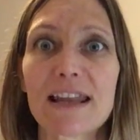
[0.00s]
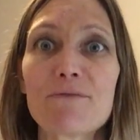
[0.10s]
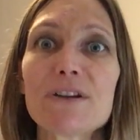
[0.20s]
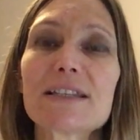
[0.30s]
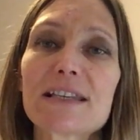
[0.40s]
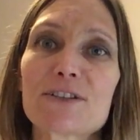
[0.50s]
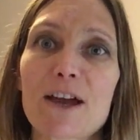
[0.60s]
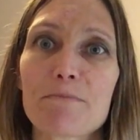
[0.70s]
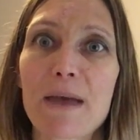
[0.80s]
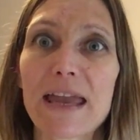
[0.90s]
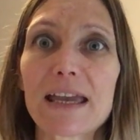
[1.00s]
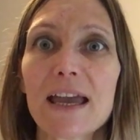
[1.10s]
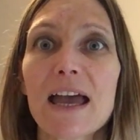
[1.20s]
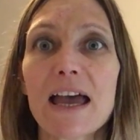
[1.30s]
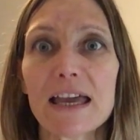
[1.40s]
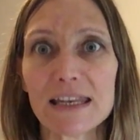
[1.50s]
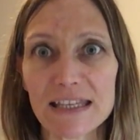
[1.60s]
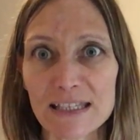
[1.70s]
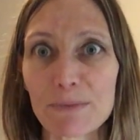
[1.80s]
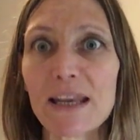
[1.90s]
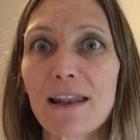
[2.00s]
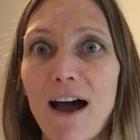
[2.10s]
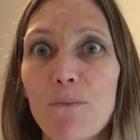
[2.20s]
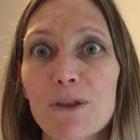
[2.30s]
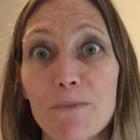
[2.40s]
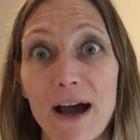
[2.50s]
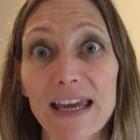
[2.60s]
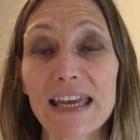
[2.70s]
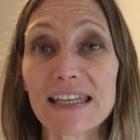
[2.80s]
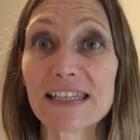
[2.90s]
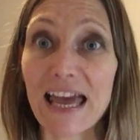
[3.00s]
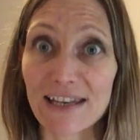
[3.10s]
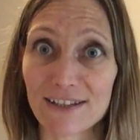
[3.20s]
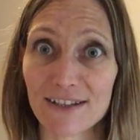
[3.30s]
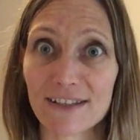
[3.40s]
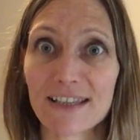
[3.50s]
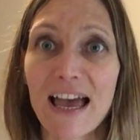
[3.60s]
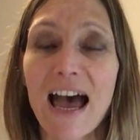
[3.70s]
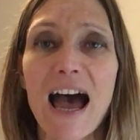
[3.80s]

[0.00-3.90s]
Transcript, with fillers: And every decision I make needs to be in line with my intentions.